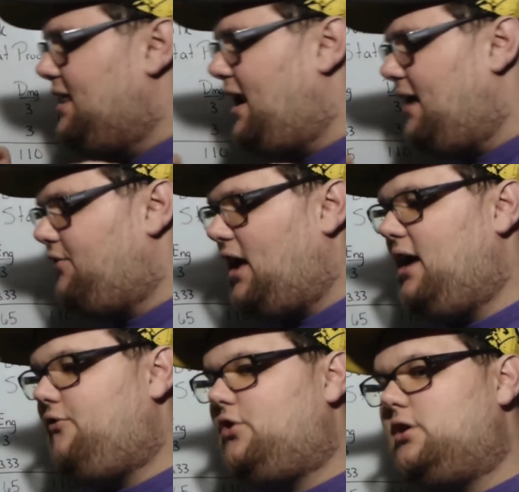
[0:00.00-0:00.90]
that I've
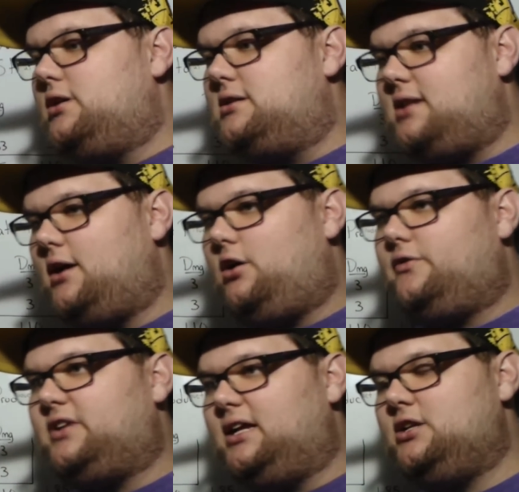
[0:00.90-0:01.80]
ever
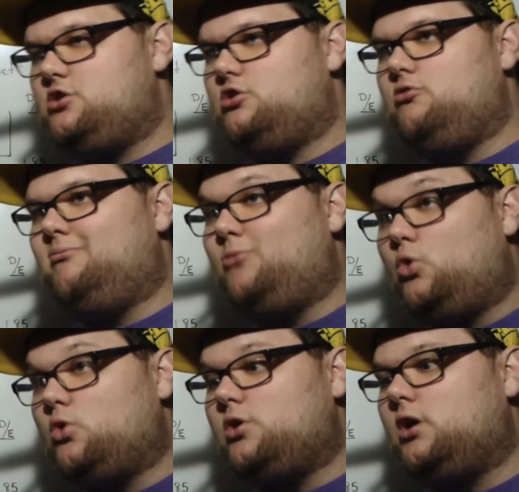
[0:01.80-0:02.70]
delved into
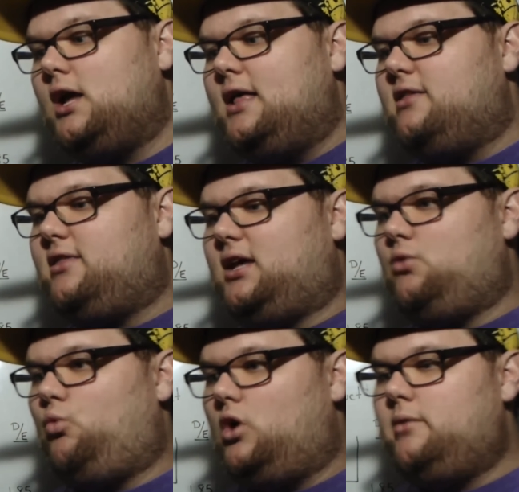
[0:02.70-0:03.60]
more
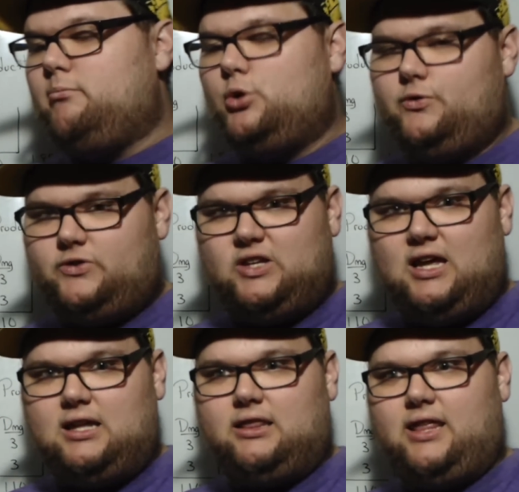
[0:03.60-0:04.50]
than one move
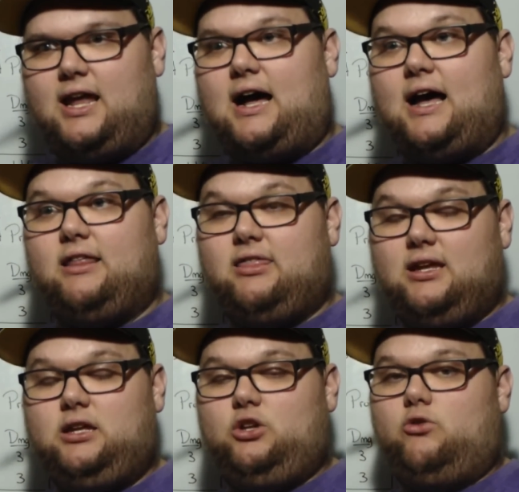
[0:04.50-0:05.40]
set that I
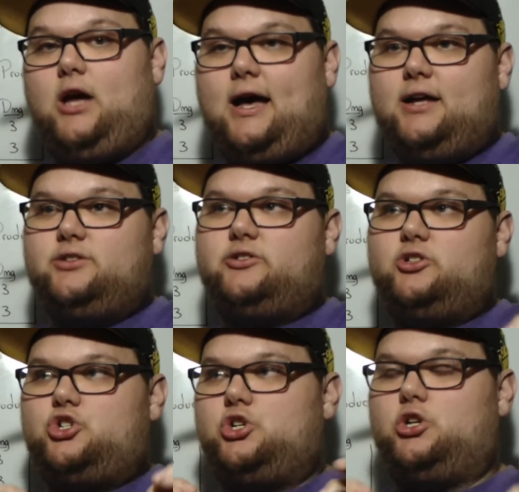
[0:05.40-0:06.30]
think you guys
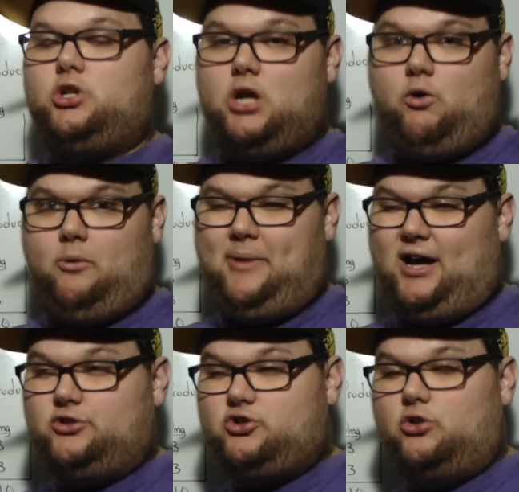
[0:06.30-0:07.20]
should know
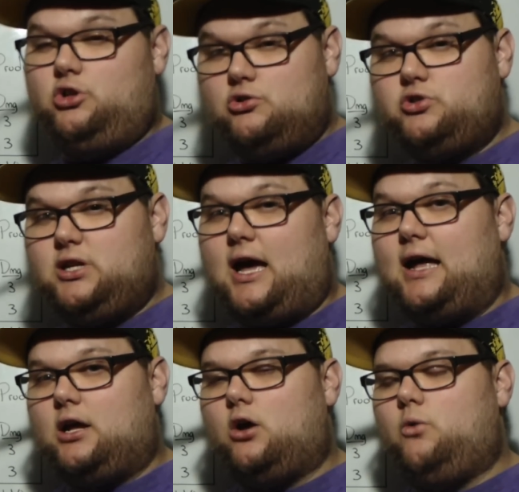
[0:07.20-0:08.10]
about. So usually
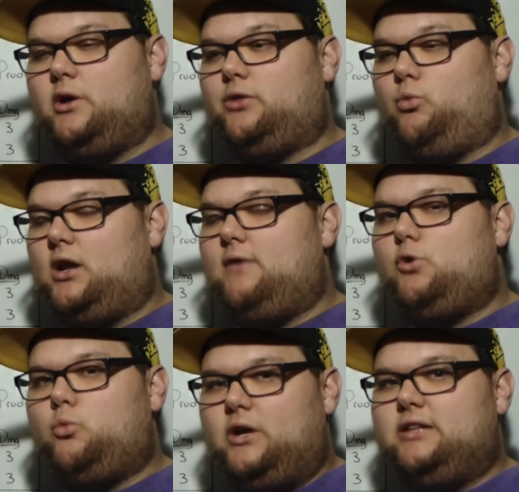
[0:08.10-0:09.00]
I go with
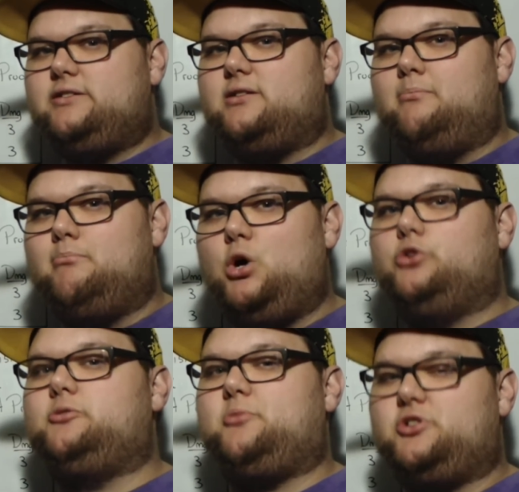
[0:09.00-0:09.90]
whatever wins the
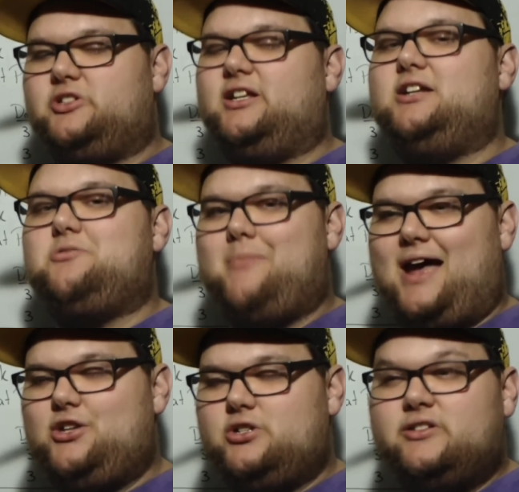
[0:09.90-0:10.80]
most percentage
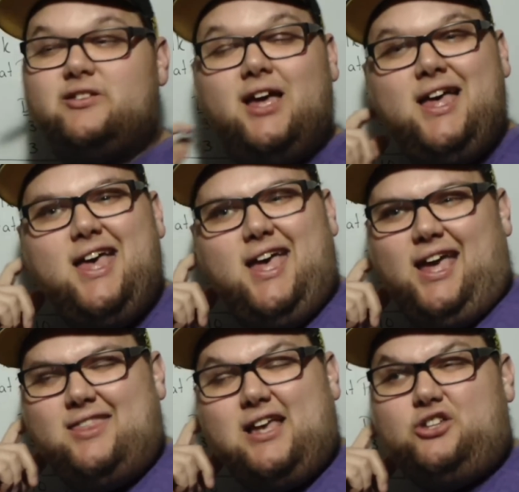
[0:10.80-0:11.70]
matches.
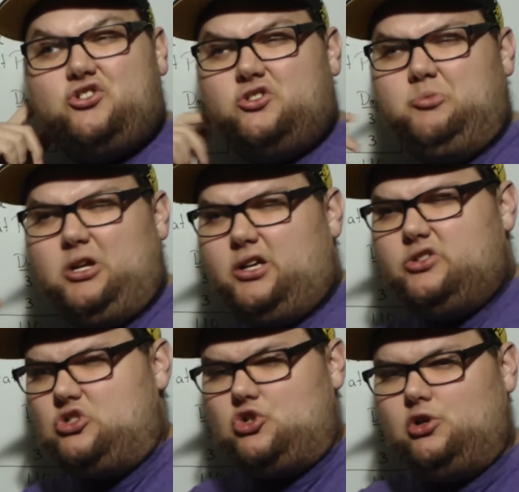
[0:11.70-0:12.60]
And that's just
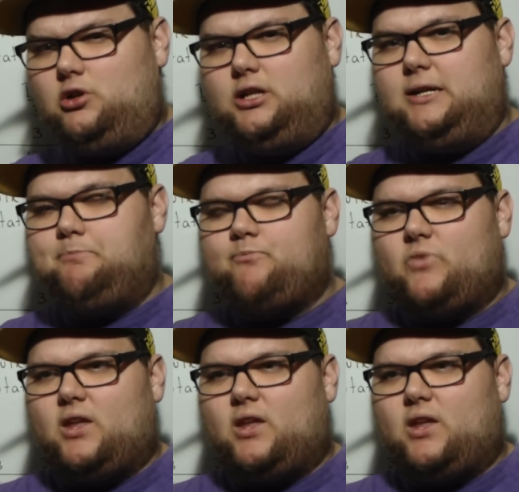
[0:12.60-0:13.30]
because generally,